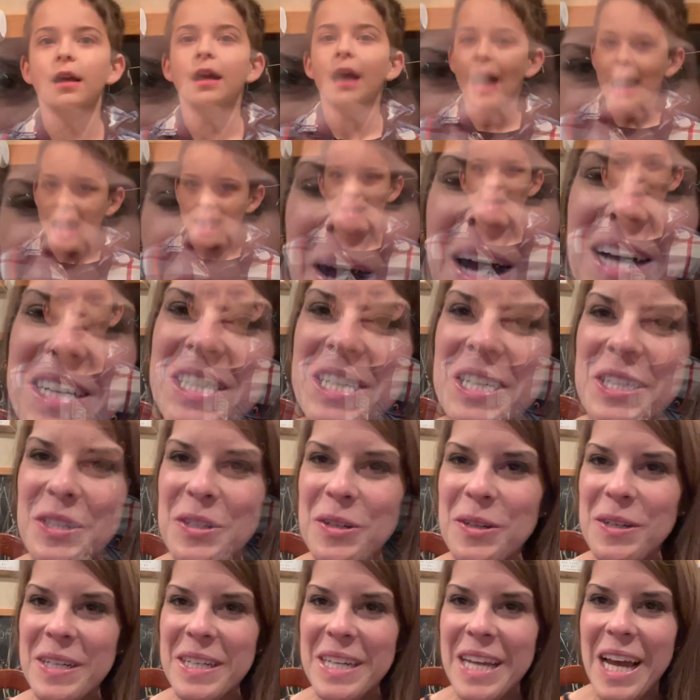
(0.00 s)
Welcome back to
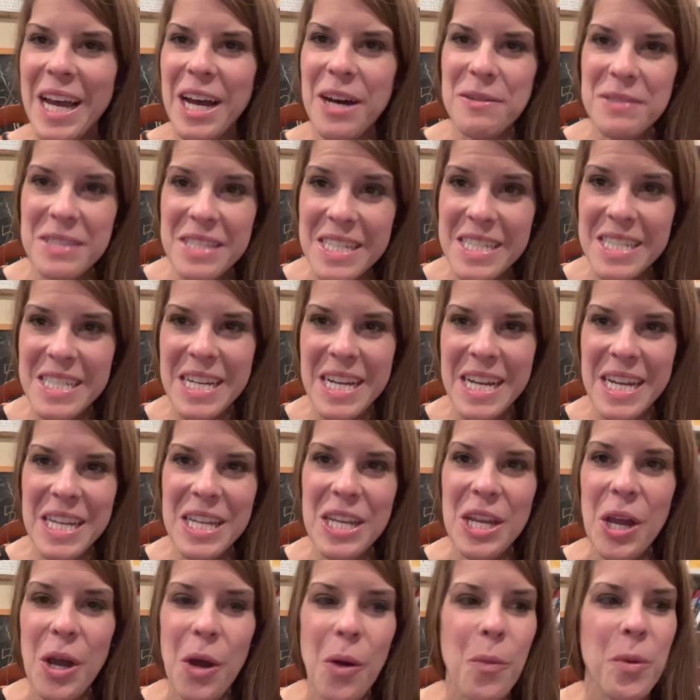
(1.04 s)
Learning How.
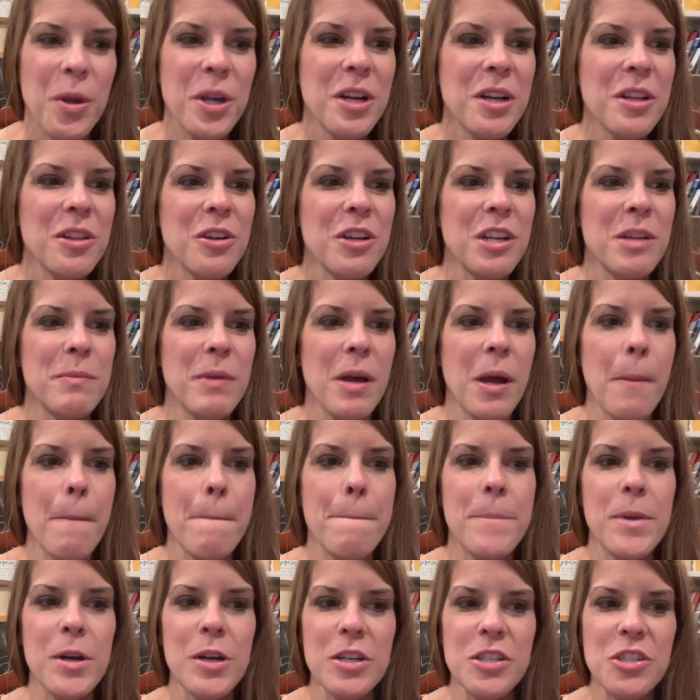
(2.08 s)
Today we are learning
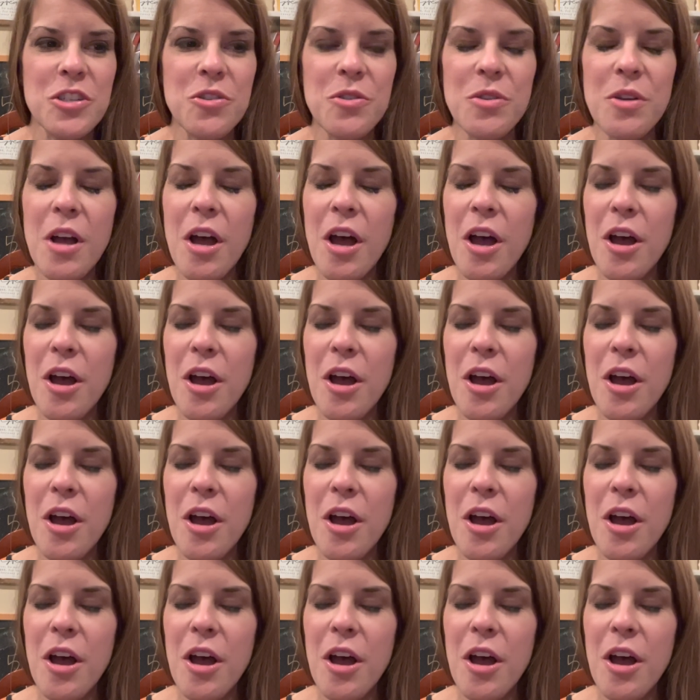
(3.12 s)
about Berthel